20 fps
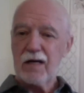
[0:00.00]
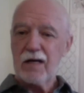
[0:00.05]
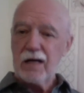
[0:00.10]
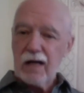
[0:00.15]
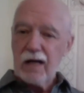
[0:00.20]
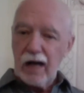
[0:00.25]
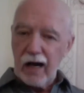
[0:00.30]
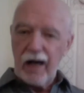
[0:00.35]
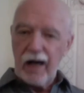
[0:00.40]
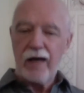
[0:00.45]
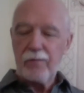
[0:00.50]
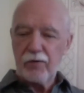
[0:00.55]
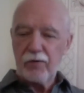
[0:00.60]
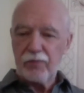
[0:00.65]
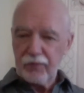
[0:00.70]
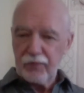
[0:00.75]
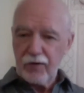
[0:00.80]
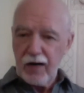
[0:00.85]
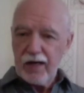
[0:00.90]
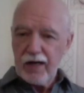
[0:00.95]
I am
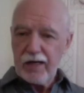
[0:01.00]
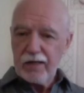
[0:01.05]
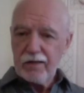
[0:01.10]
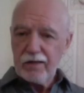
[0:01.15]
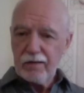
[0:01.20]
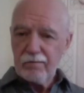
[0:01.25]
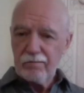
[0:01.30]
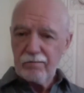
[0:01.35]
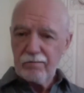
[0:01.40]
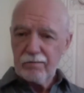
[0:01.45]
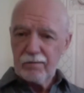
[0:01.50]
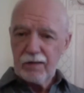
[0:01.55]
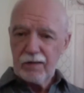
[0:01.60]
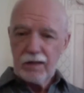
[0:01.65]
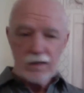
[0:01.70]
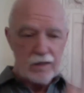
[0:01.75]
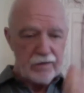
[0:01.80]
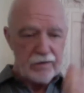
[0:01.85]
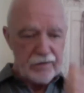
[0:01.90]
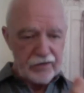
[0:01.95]
afraid.
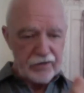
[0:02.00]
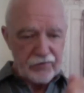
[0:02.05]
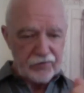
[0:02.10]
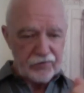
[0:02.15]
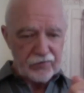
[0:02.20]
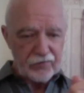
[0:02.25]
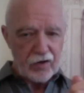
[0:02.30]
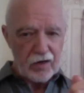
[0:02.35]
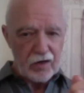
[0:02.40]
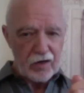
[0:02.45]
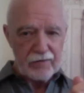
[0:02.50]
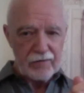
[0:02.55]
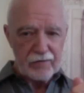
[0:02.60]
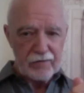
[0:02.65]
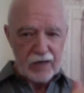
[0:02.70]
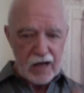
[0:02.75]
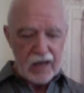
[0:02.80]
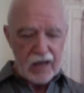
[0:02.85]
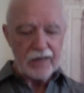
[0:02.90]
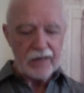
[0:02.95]
This is all I've
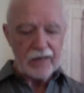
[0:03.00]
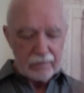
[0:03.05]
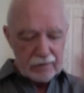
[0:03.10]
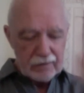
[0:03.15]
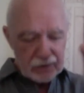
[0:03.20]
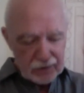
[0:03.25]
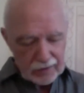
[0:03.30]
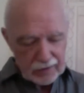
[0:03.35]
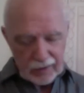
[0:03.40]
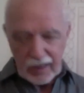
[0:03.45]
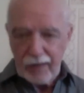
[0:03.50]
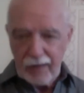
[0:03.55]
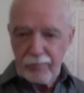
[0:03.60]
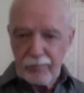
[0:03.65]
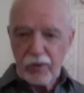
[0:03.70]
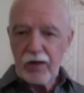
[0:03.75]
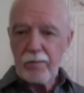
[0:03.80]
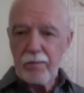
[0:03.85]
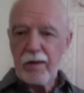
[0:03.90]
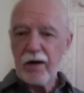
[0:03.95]
got. I'm
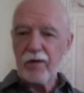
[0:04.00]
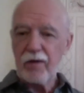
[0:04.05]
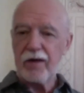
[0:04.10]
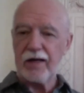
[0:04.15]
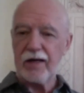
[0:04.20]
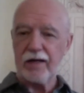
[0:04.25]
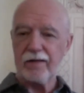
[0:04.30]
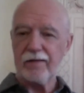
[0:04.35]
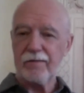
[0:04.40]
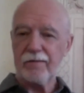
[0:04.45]
going to bury it.